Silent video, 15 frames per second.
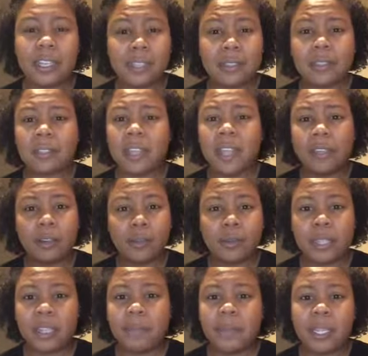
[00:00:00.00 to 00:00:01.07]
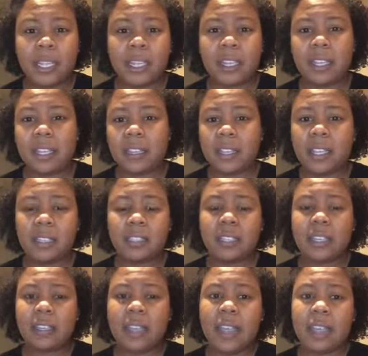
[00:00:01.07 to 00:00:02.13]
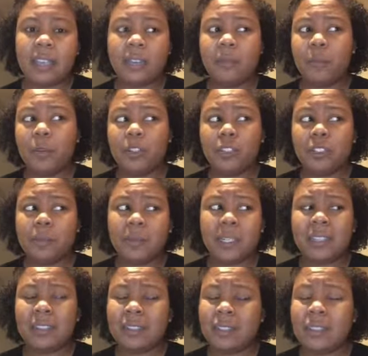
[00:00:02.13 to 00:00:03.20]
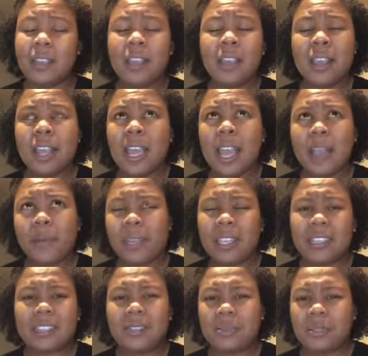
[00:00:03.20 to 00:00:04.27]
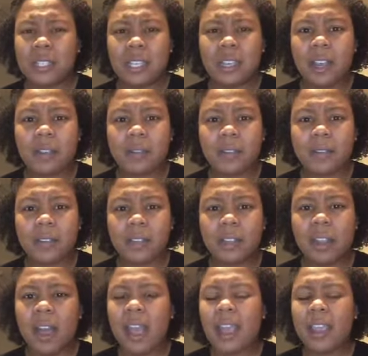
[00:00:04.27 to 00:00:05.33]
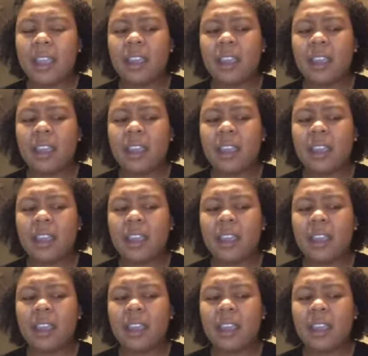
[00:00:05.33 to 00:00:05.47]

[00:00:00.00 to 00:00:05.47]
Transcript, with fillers: Hence, I don't eat meat and things like that anymore just because I would get so sick off of it a lot.